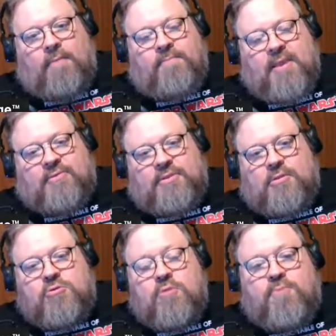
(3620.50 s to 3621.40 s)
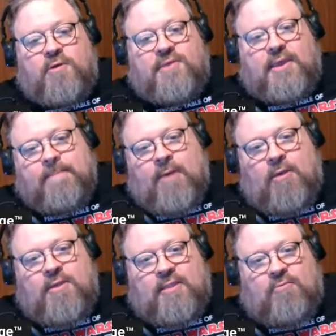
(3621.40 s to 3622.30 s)
Basically, the two books that came
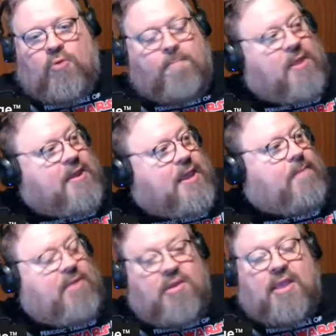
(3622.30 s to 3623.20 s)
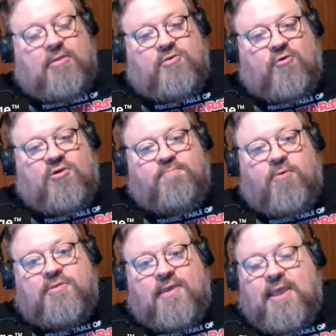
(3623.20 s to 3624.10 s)
out, you had the role playing game and you had the source
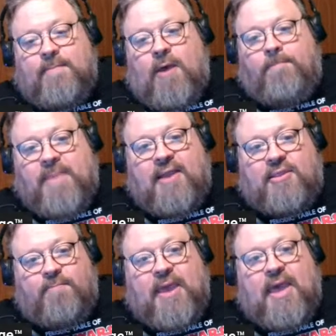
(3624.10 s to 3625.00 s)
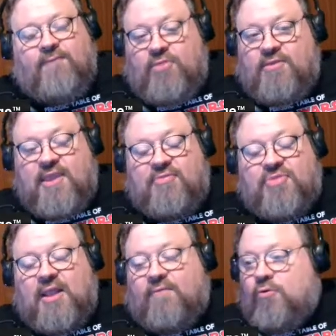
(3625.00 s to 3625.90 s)
books that came out back to back for the 10th
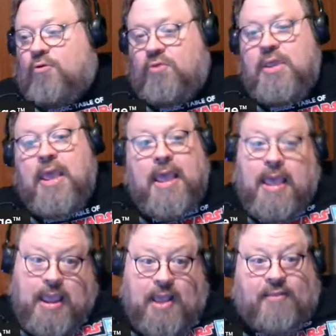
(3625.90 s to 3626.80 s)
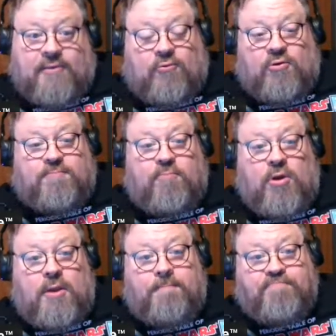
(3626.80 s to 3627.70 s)
anniversary. And the source
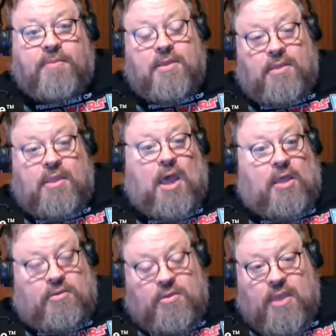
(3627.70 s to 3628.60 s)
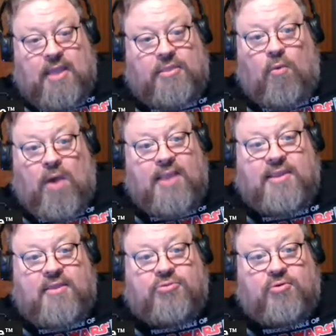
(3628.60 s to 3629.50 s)
book, you had the
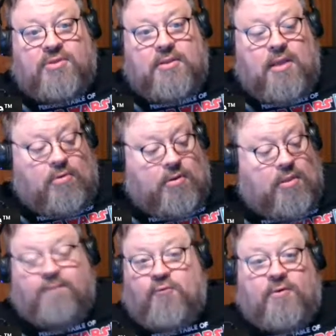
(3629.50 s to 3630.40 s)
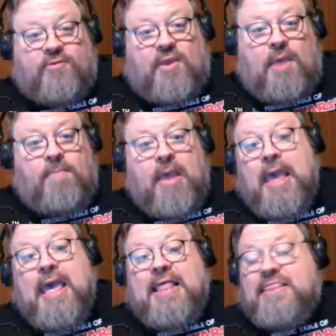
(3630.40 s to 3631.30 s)
YT-1300. The first time
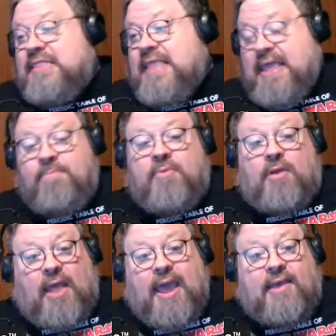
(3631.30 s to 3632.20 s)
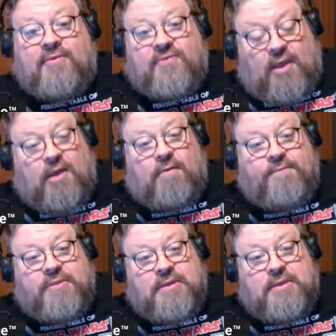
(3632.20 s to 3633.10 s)
the name class
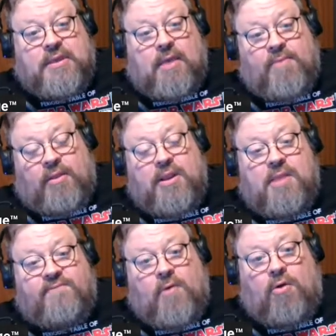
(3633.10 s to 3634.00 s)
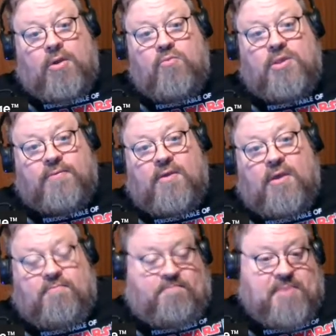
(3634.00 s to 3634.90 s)
of the Millennium Falcon was
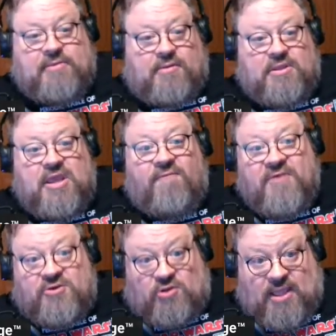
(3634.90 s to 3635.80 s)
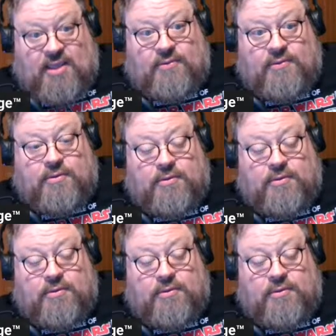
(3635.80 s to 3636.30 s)
basically officialized,